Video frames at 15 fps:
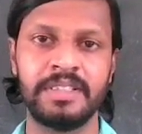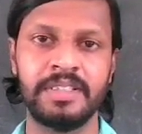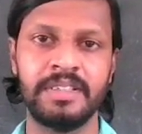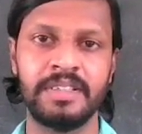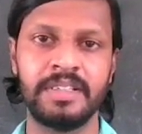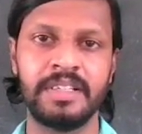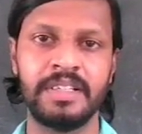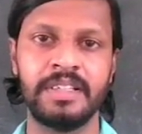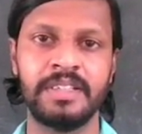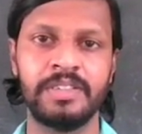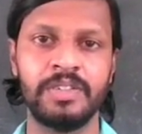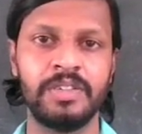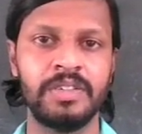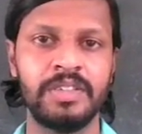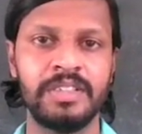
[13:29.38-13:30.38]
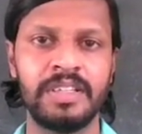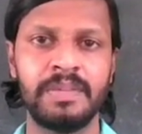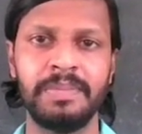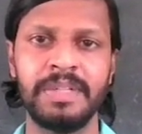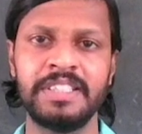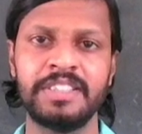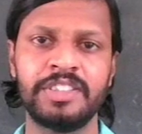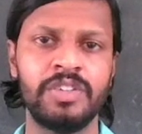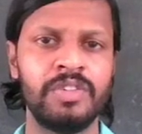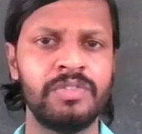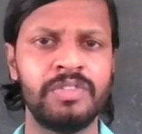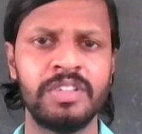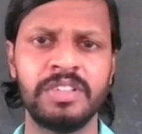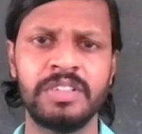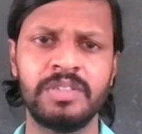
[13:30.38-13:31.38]
Okay. So the repetition
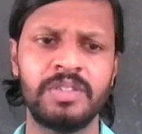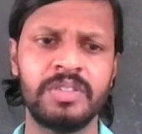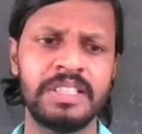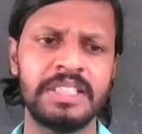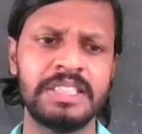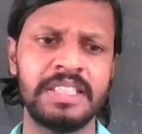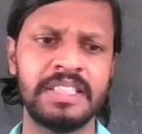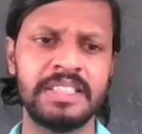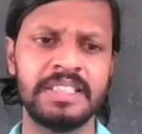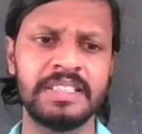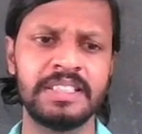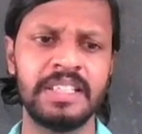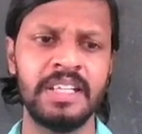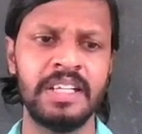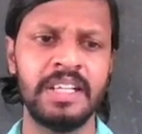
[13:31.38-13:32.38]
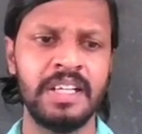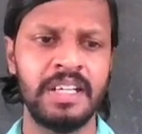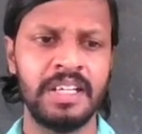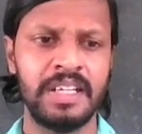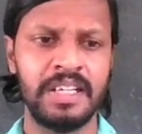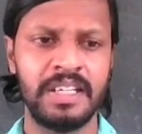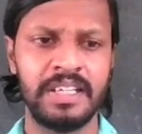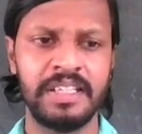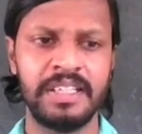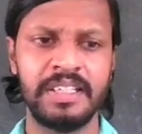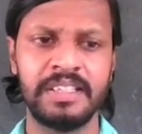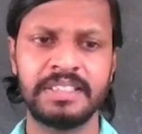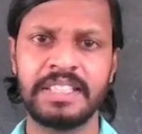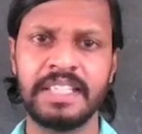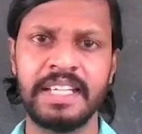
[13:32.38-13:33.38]
of word or a sentence
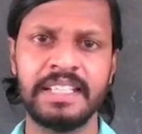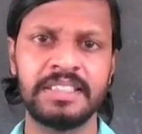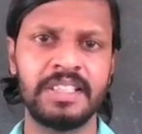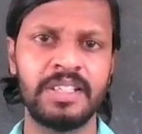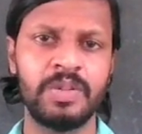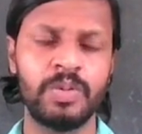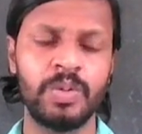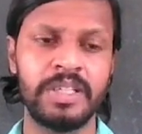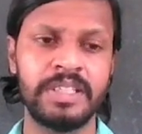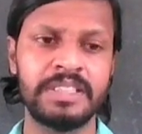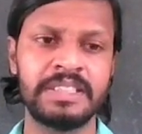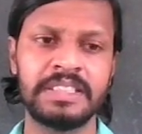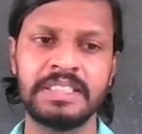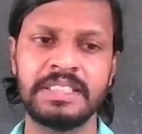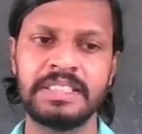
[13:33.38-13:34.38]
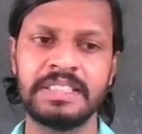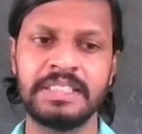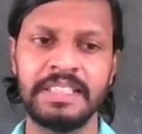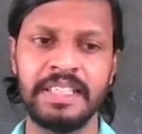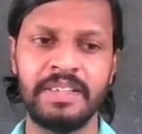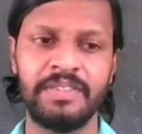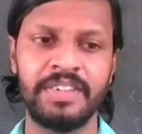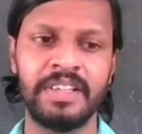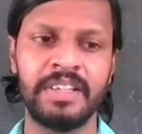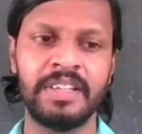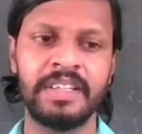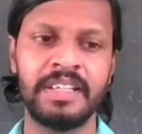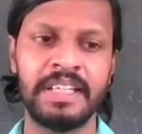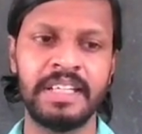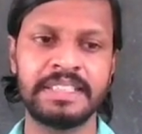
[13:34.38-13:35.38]
in stanza 1, away,
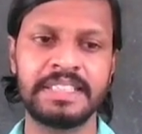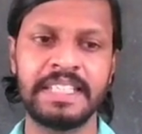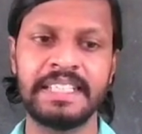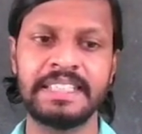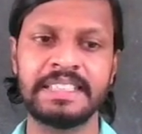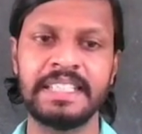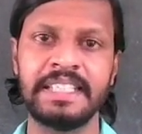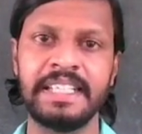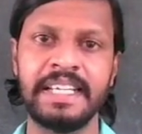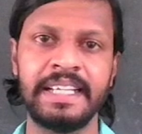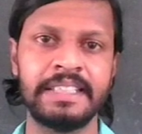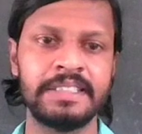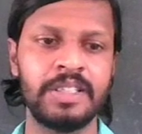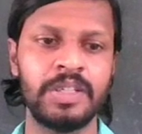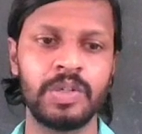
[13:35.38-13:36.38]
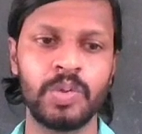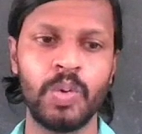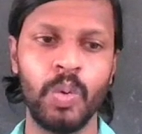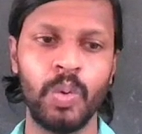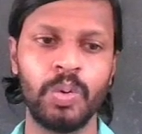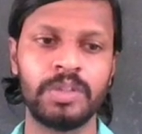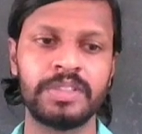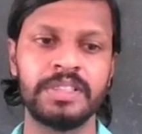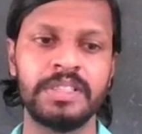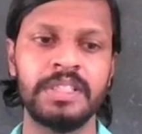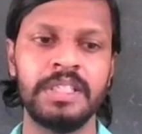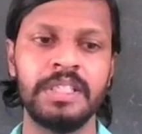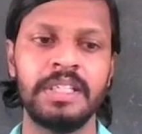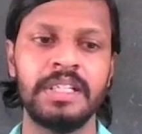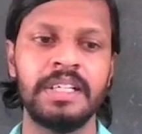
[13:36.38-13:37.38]
and stanza 9, rolled,
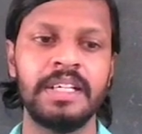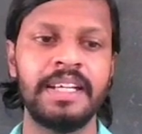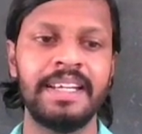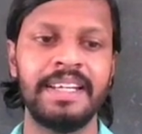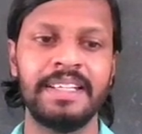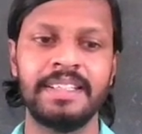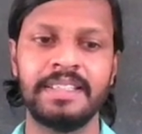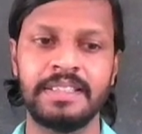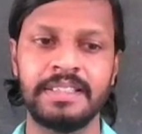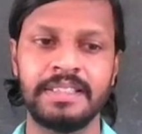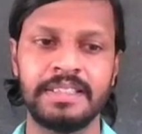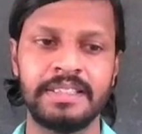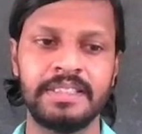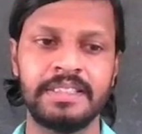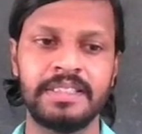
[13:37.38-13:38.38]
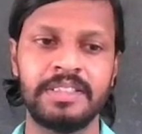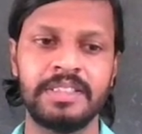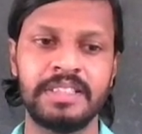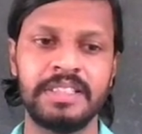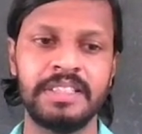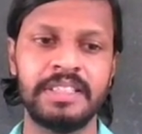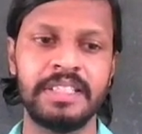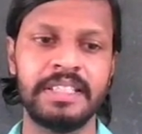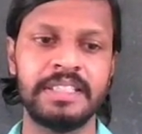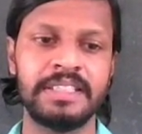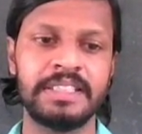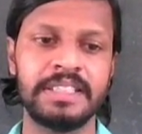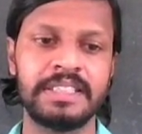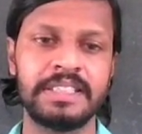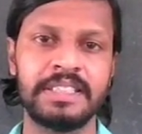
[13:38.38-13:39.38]
and 13 and
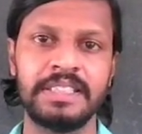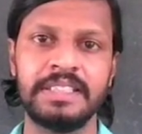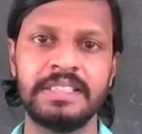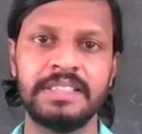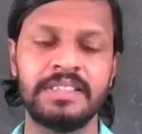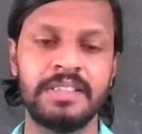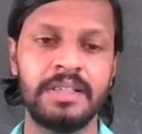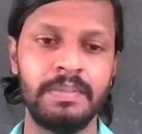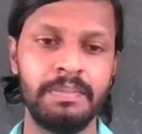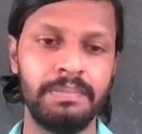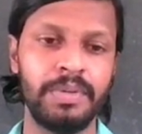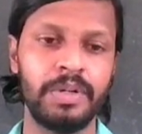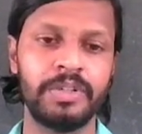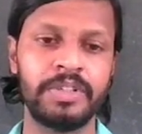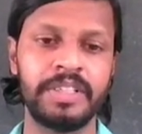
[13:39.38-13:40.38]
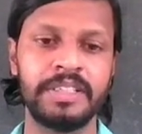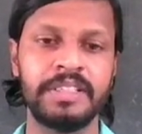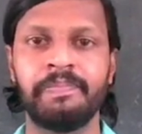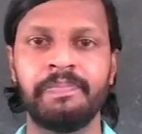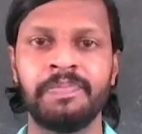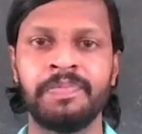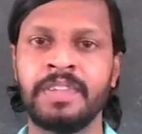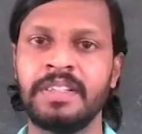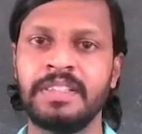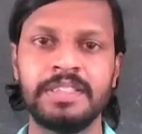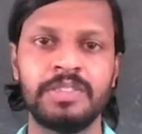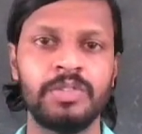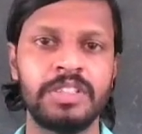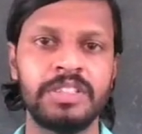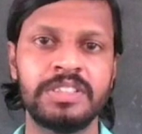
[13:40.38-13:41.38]
16, boring.
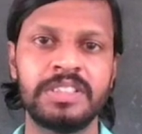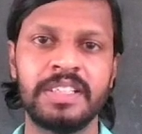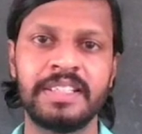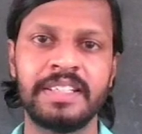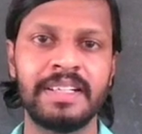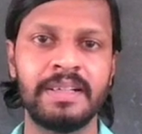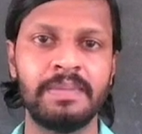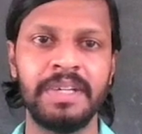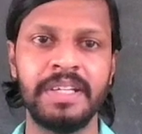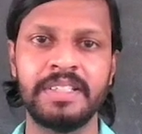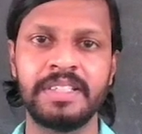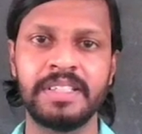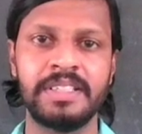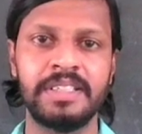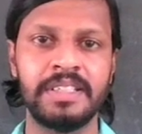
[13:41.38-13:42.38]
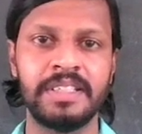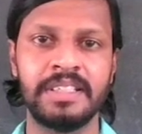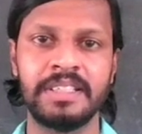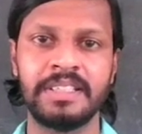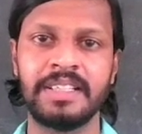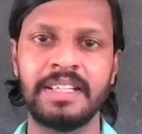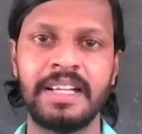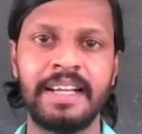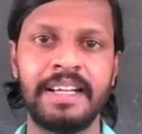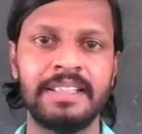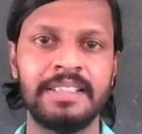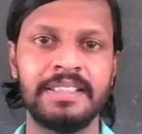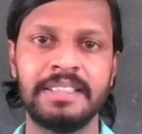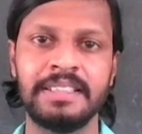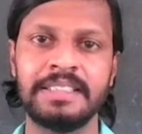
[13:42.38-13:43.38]
These words are repeated in the
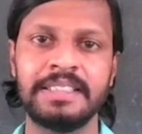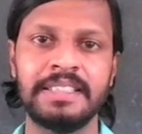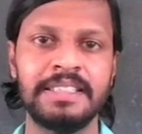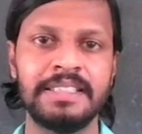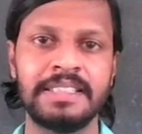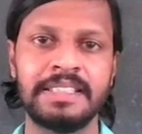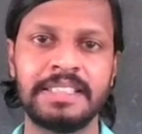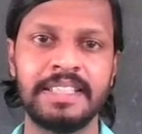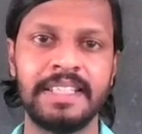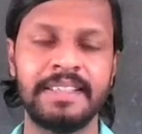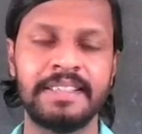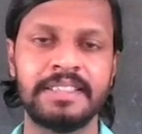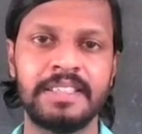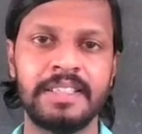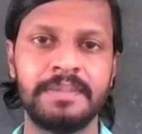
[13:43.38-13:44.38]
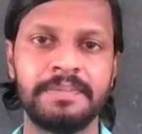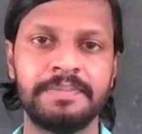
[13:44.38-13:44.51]
line in the stanza.